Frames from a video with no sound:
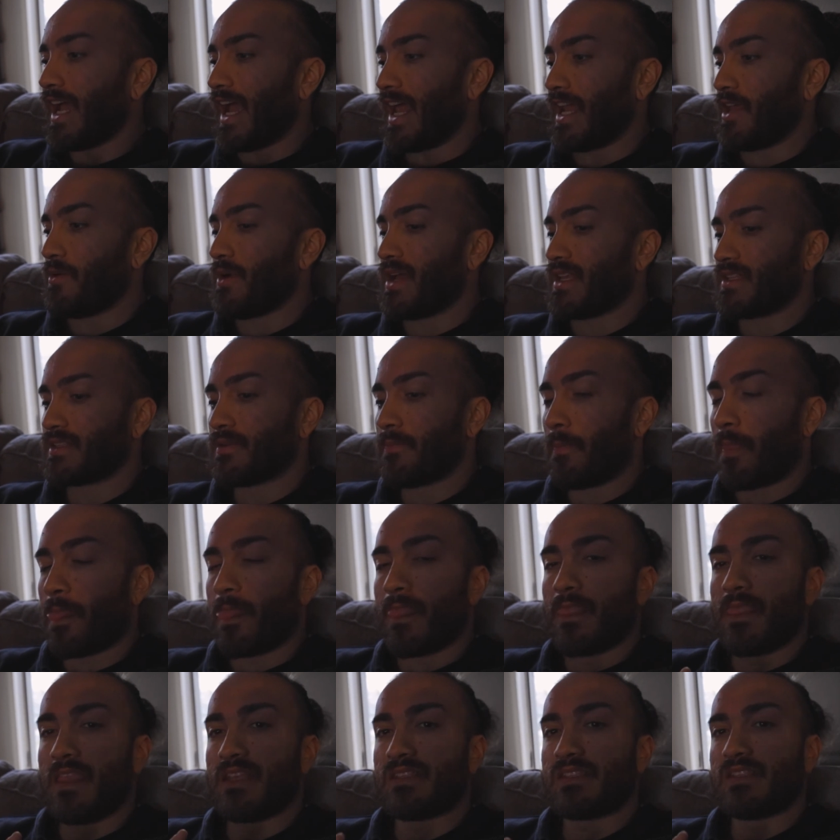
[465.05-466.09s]
Anyways,
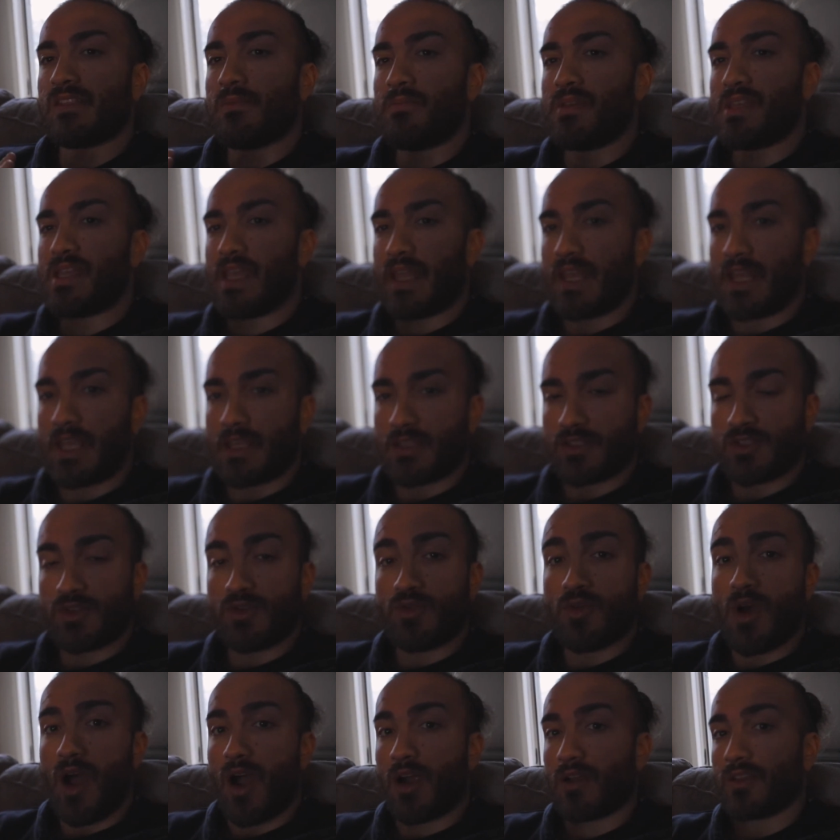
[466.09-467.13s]
this is the beginning
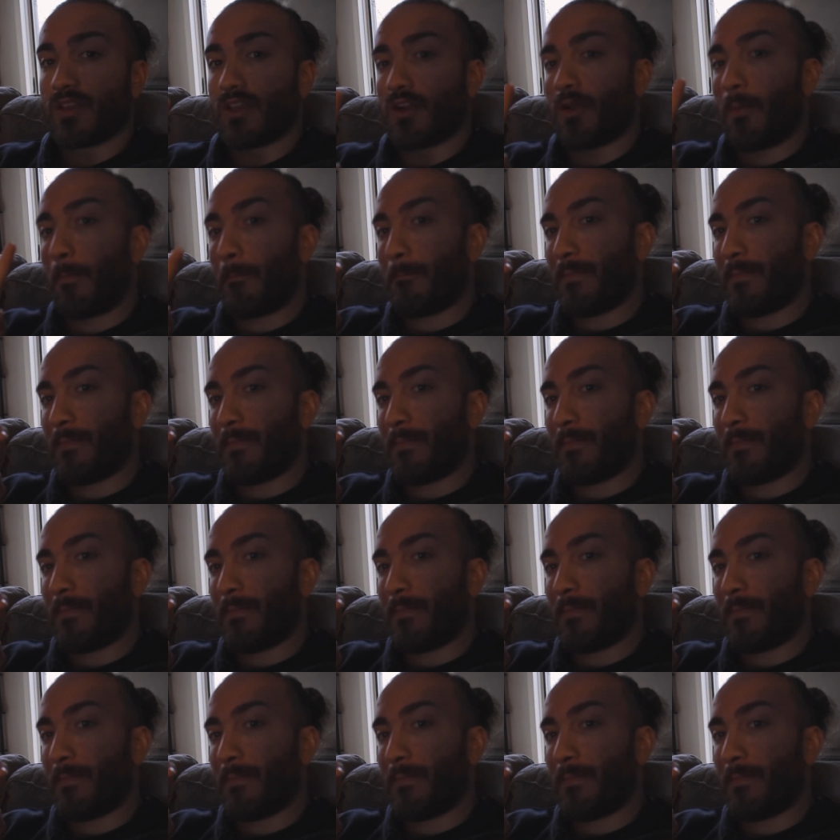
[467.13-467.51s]
to our little